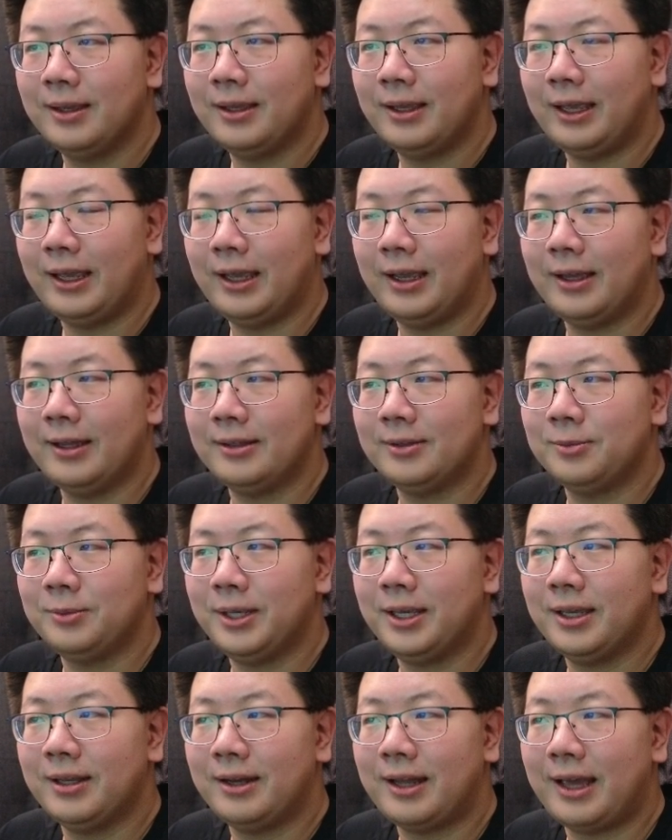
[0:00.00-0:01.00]
And
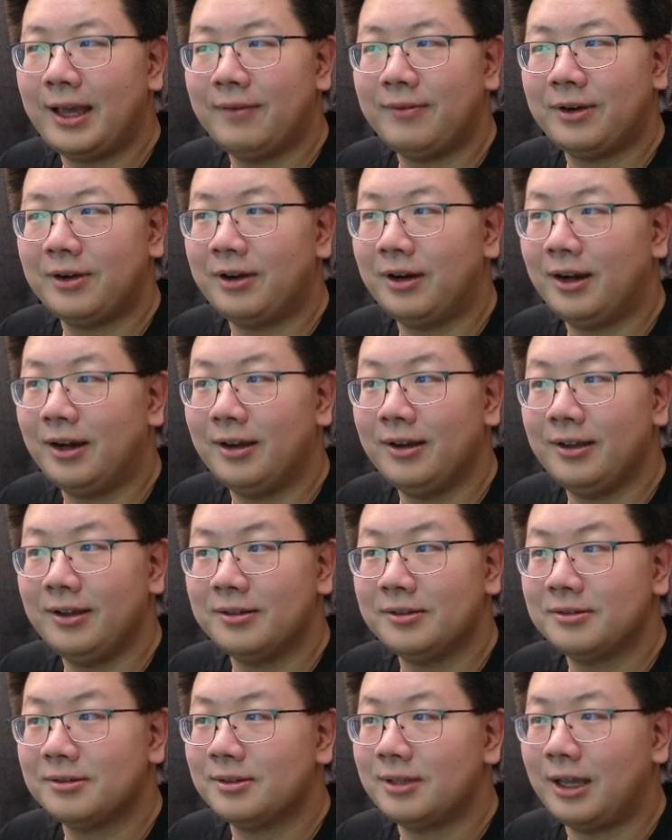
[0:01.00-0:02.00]
we can have our
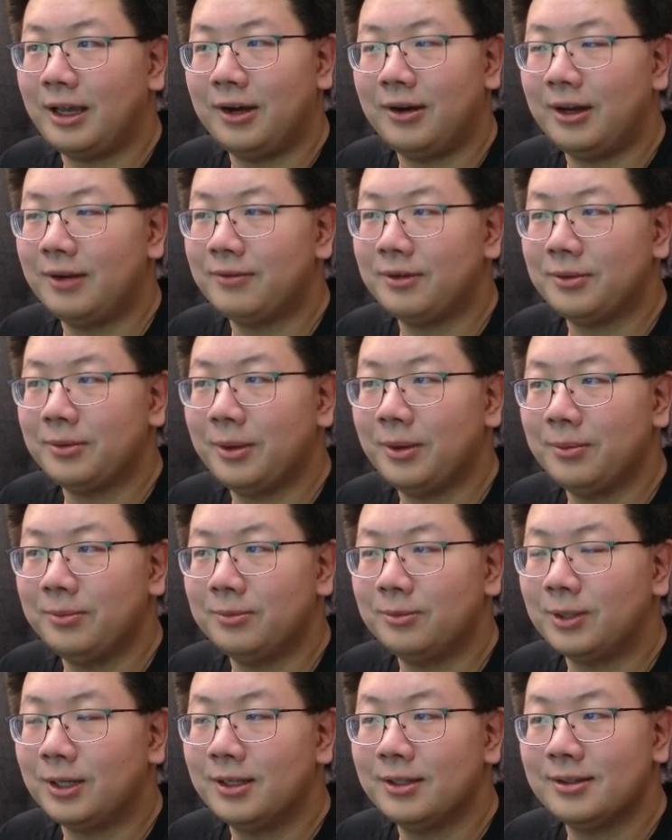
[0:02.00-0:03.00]
audience however we
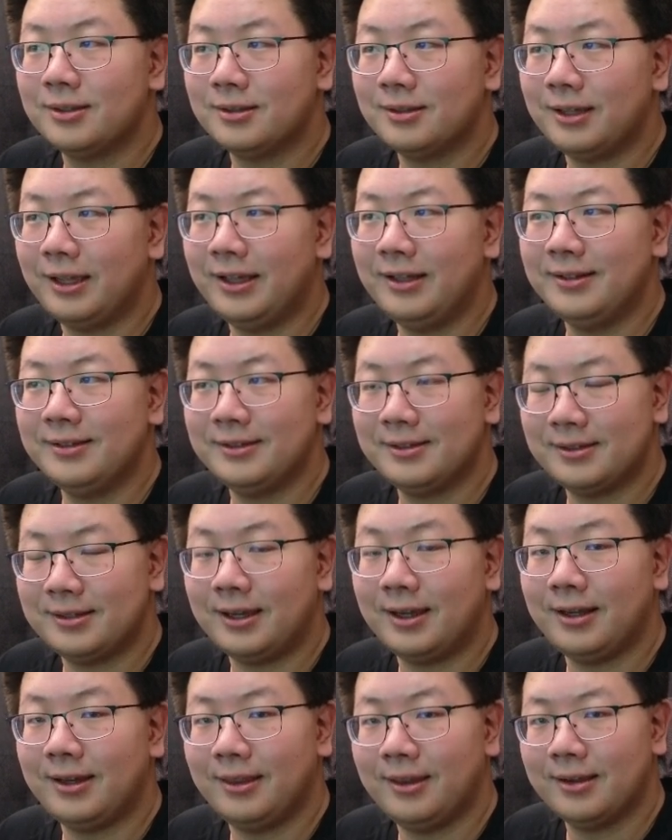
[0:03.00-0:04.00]
want
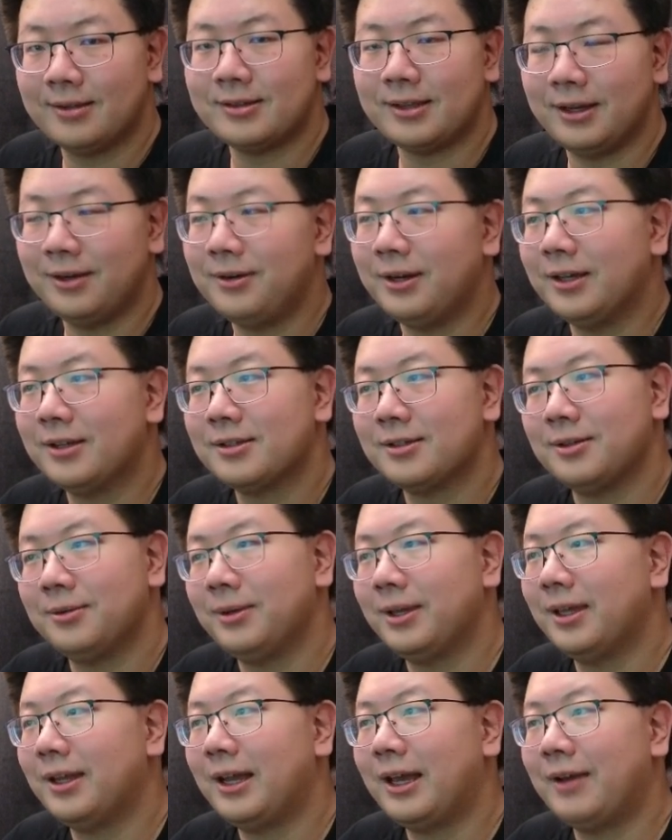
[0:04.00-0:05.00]
inside this area. So
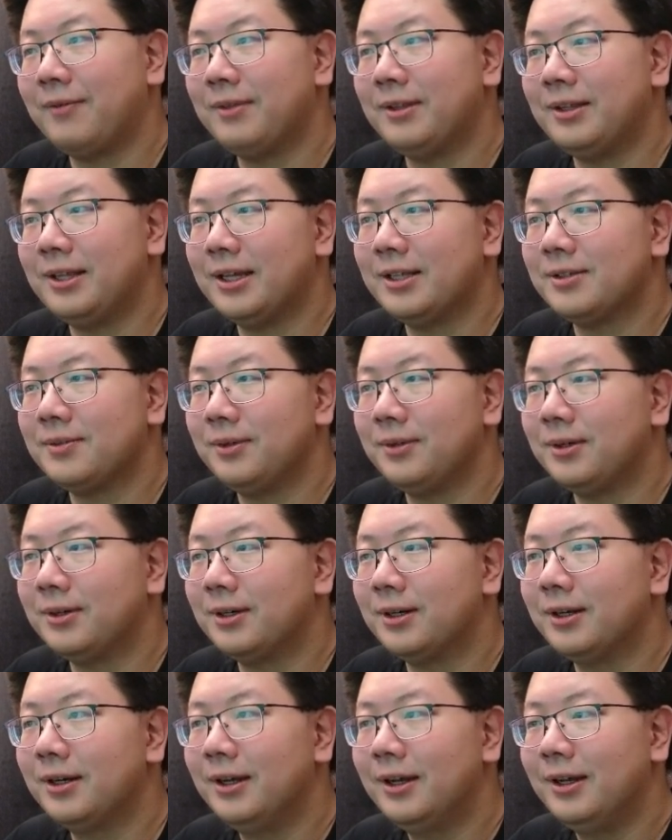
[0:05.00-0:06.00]
we can have the dance
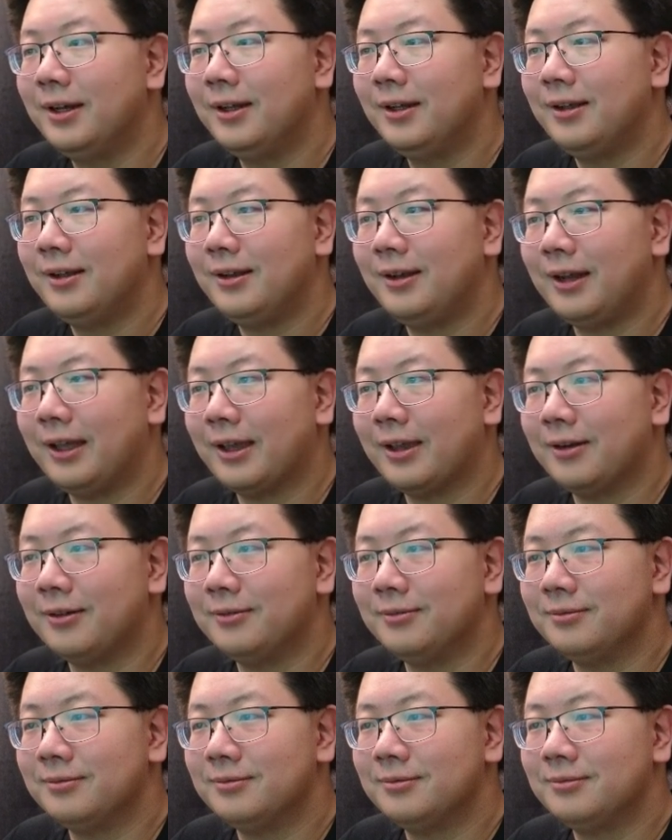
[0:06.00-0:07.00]
floor like
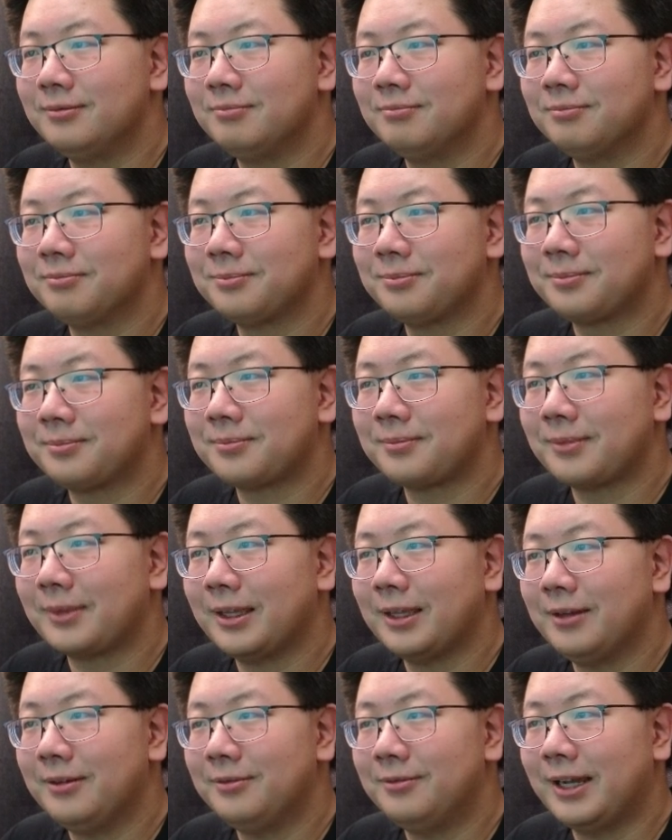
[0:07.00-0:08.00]
a
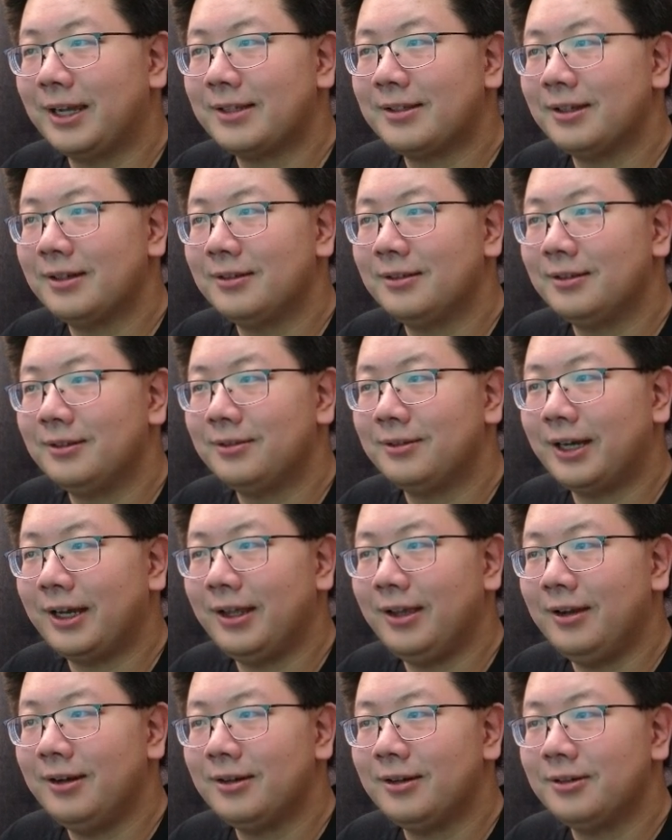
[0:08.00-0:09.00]
rectangle right
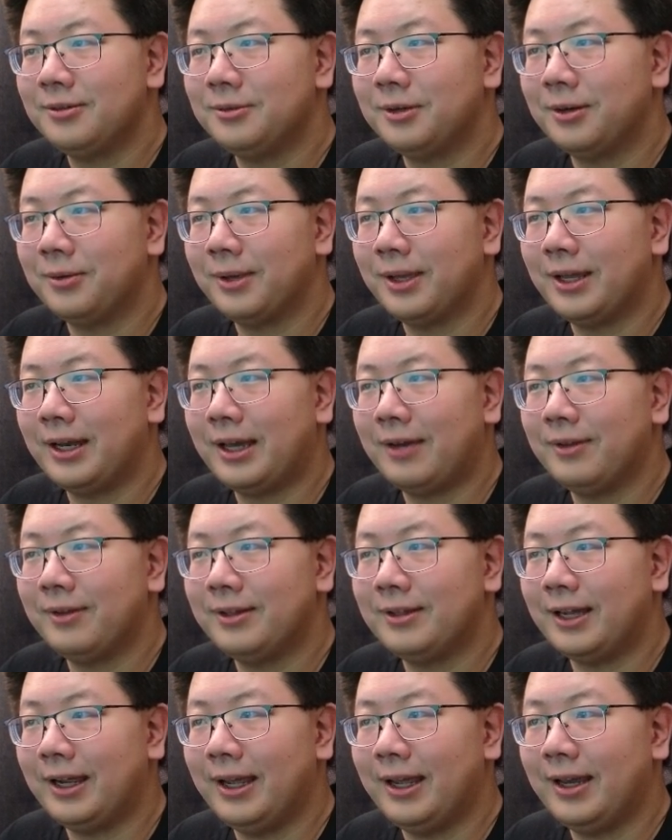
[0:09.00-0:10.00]
here, where we can have
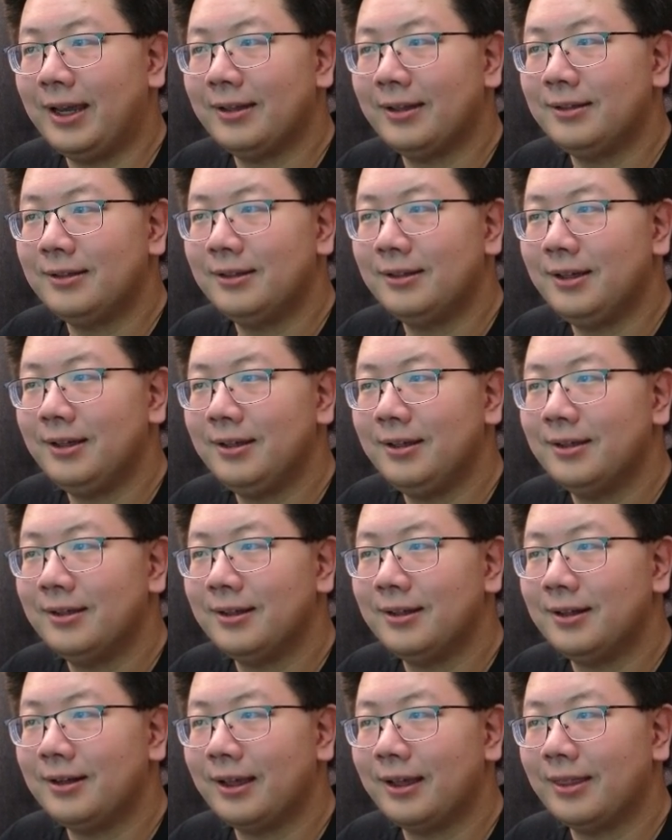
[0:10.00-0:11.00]
it diagonally
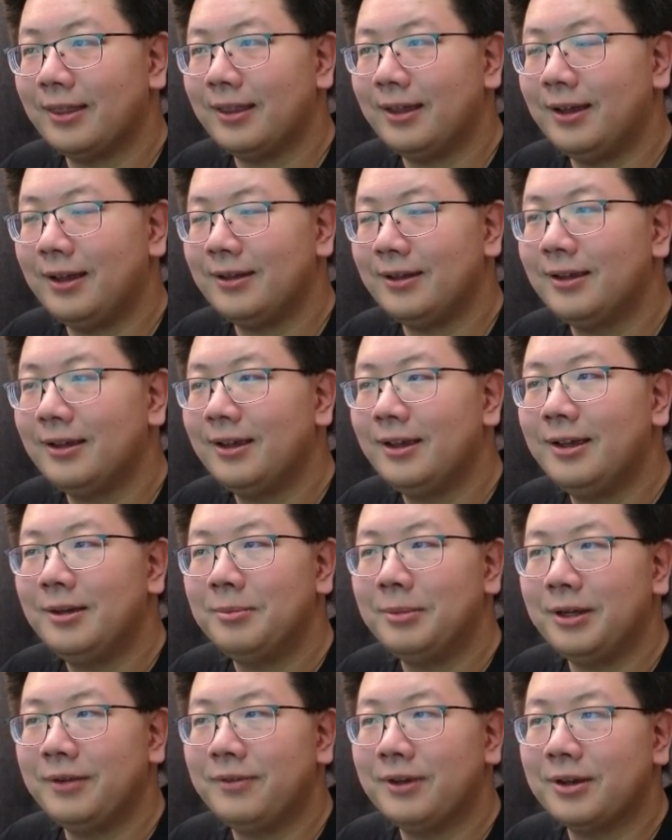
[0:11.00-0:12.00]
like that.
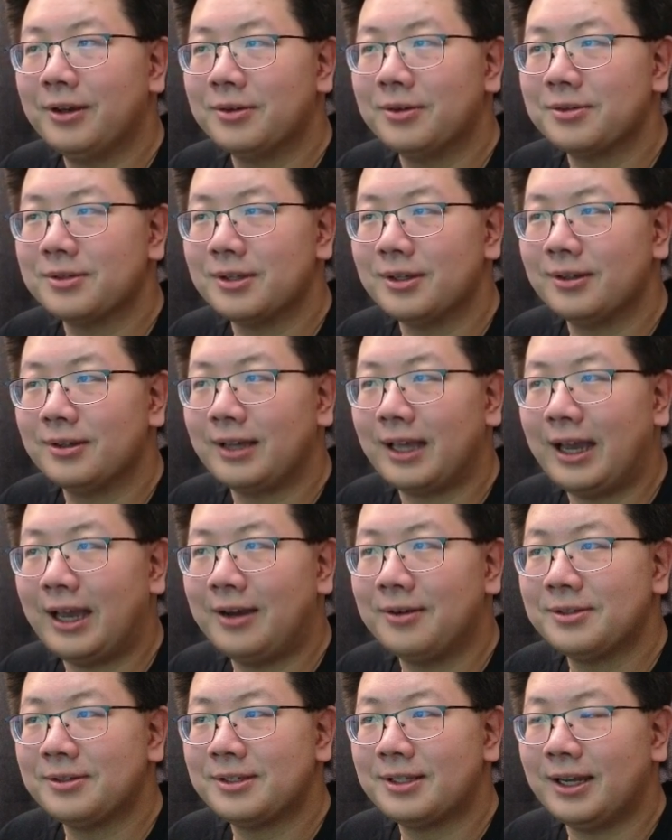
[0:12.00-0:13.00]
But if it goes
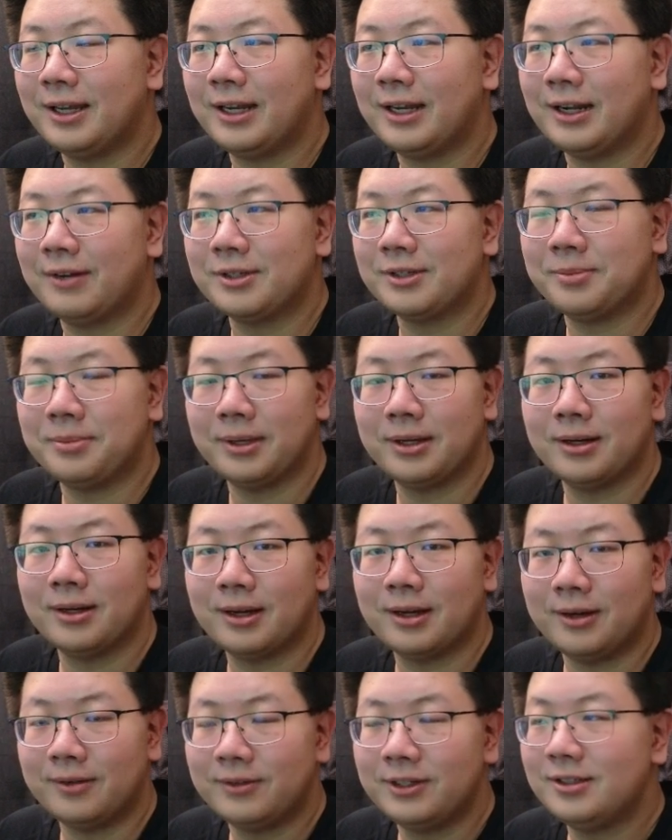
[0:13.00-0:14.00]
outside our speaker
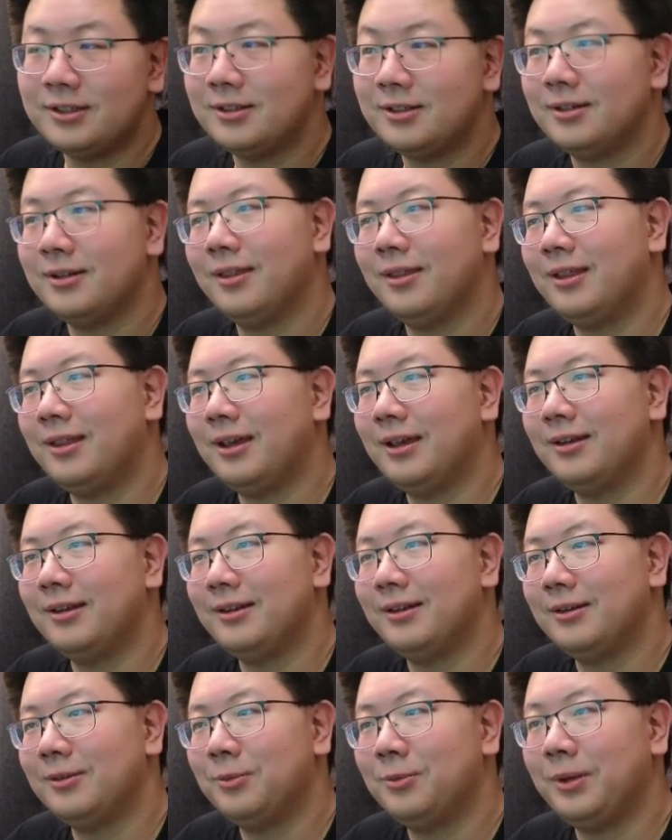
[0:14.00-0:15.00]
coverage,
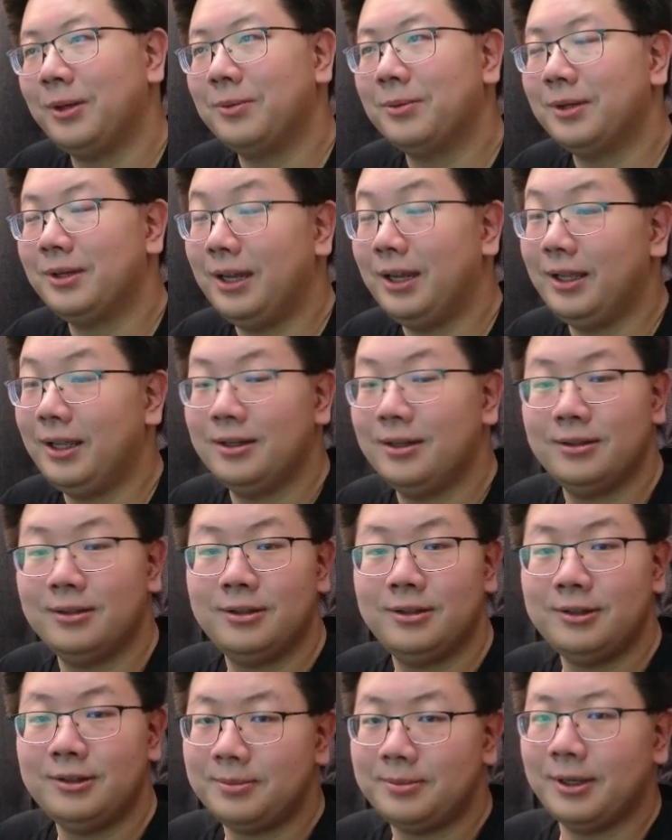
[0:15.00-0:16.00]
then we would need
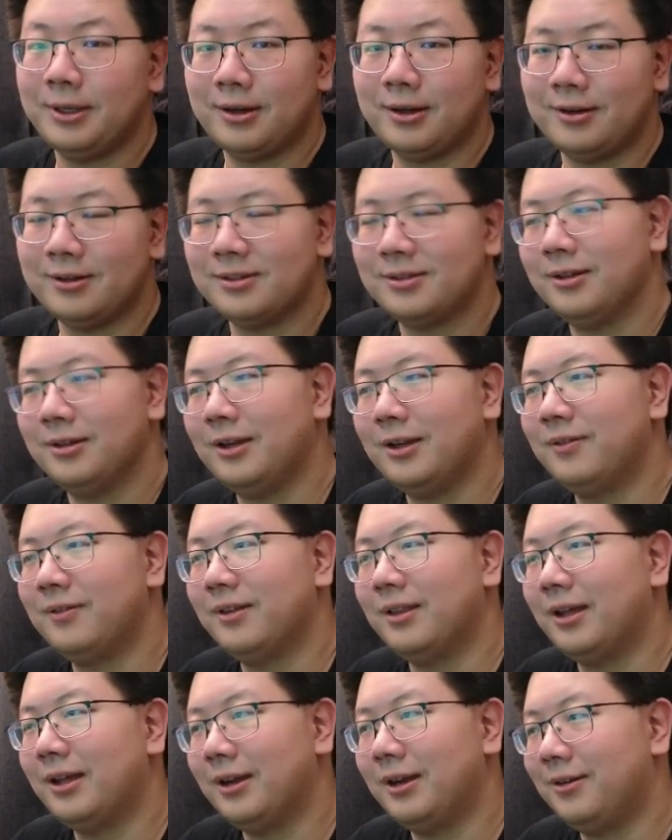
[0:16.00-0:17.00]
two speakers to cover
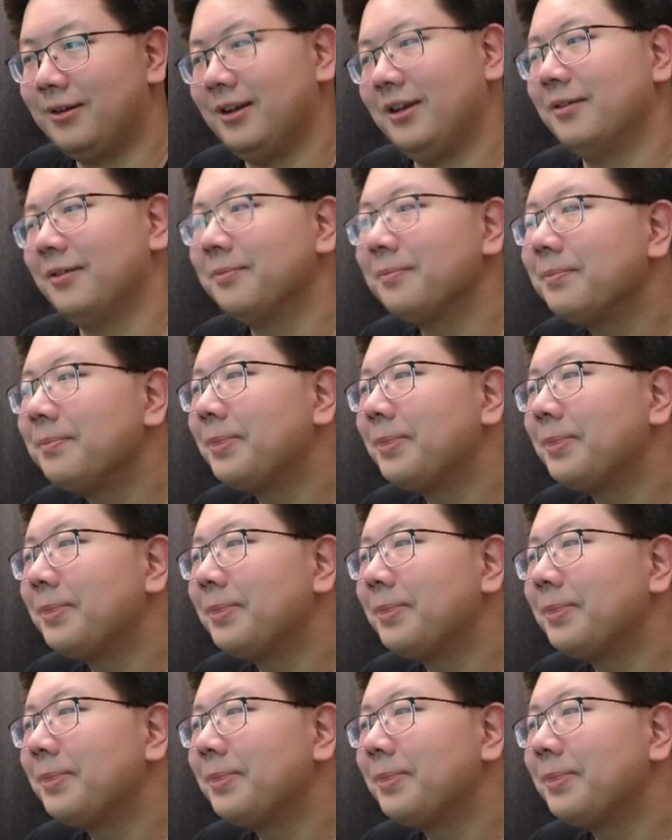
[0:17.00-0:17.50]
that area.